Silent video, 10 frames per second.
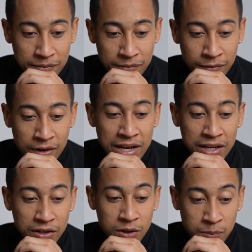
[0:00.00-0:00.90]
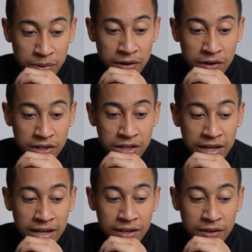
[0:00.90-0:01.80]
Really
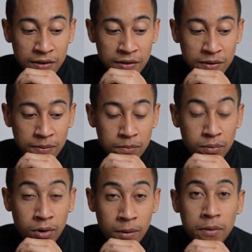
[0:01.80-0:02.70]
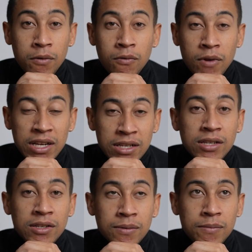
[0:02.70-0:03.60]
experiencing proper
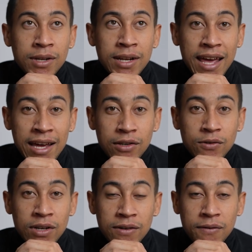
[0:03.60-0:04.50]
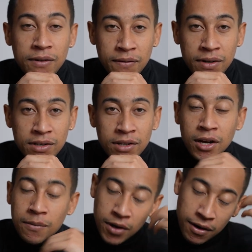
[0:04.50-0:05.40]
racism and hatred for the first
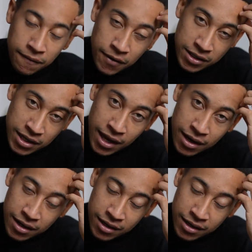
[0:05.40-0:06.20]
time, kind of firsthand.